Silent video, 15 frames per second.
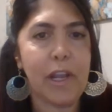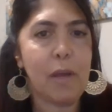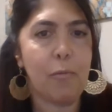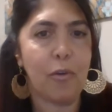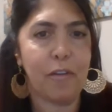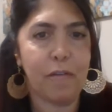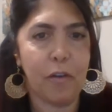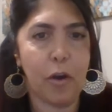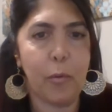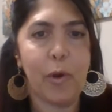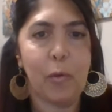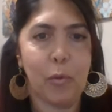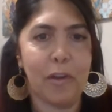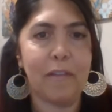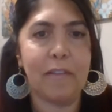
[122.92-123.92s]
what he brought
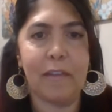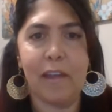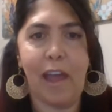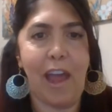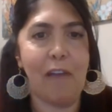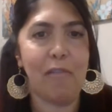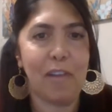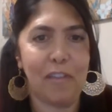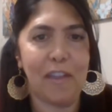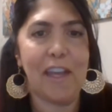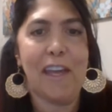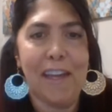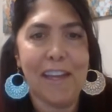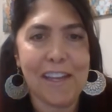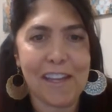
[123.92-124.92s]
forward was
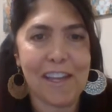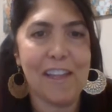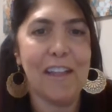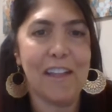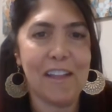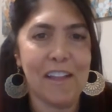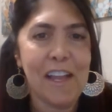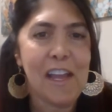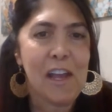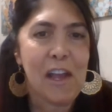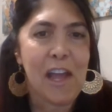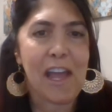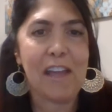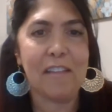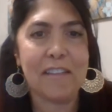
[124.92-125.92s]
everything
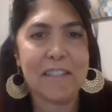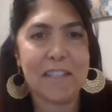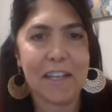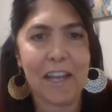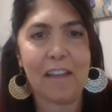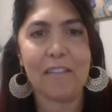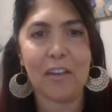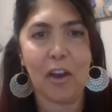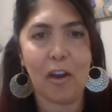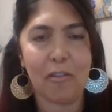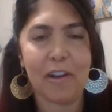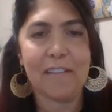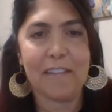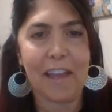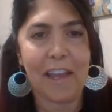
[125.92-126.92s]
in today's
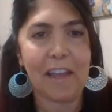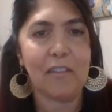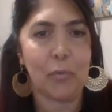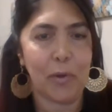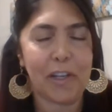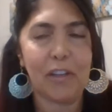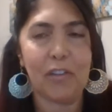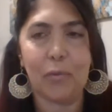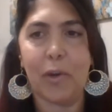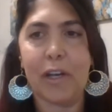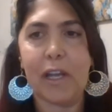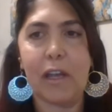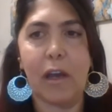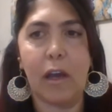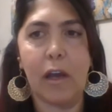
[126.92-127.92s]
current day,
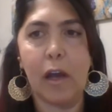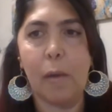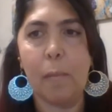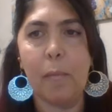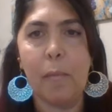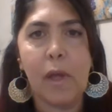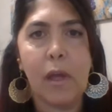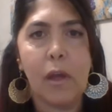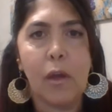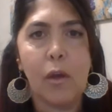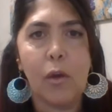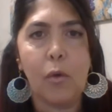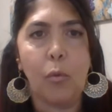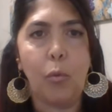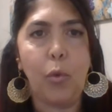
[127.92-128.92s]
2020.
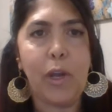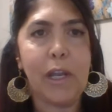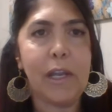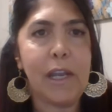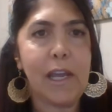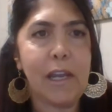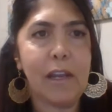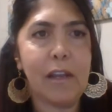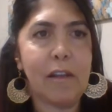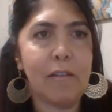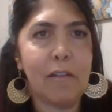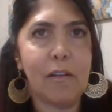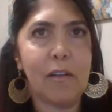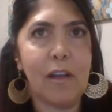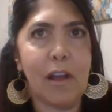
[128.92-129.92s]
We
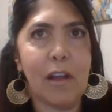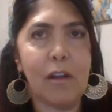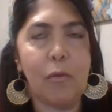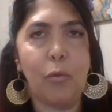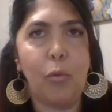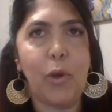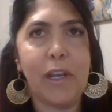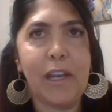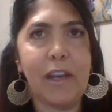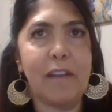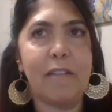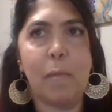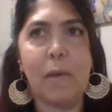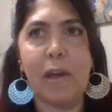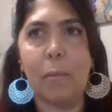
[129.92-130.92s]
needed to
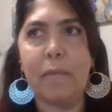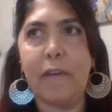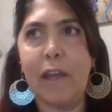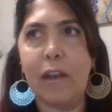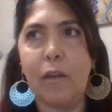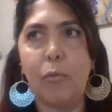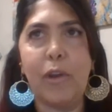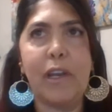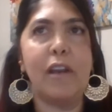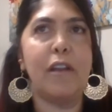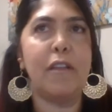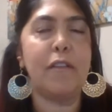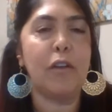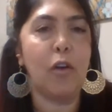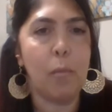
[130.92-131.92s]
be updated. We
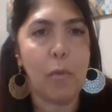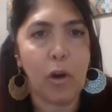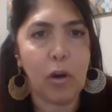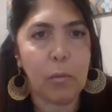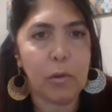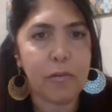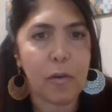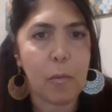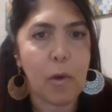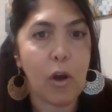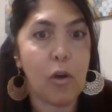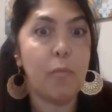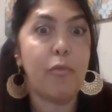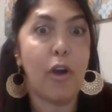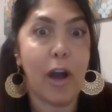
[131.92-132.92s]
needed to go mobile from
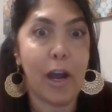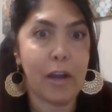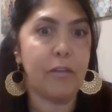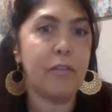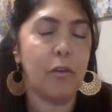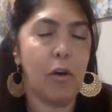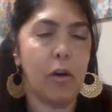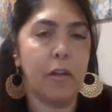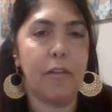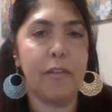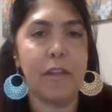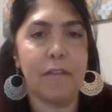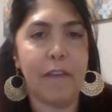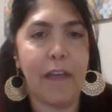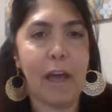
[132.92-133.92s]
home prior to all
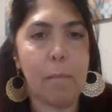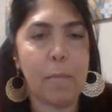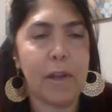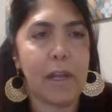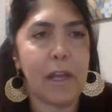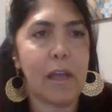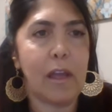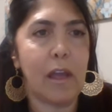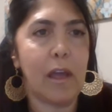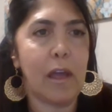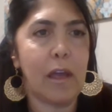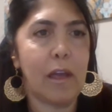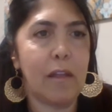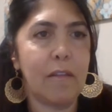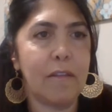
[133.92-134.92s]
of this happening.
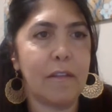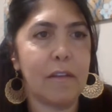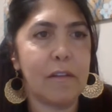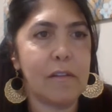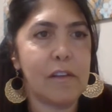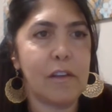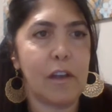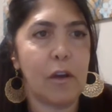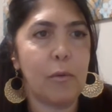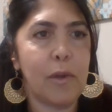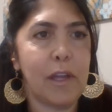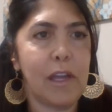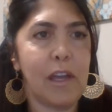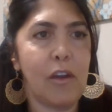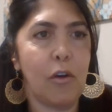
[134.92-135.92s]
And, you
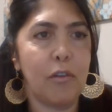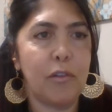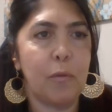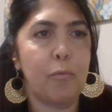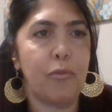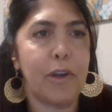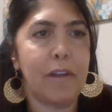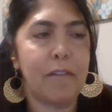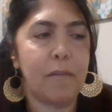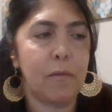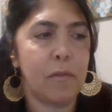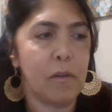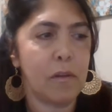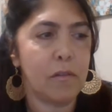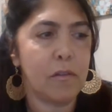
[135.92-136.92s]
know, he also
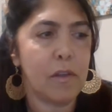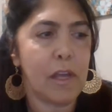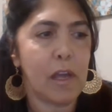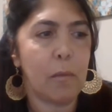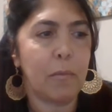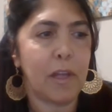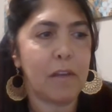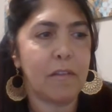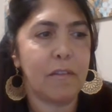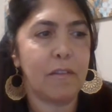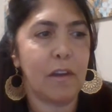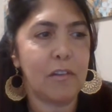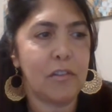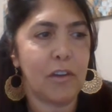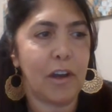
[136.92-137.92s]
brings to him like
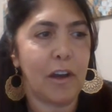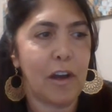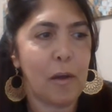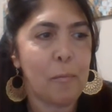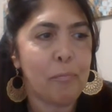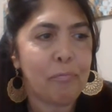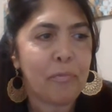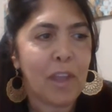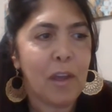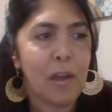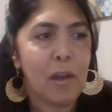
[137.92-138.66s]
such a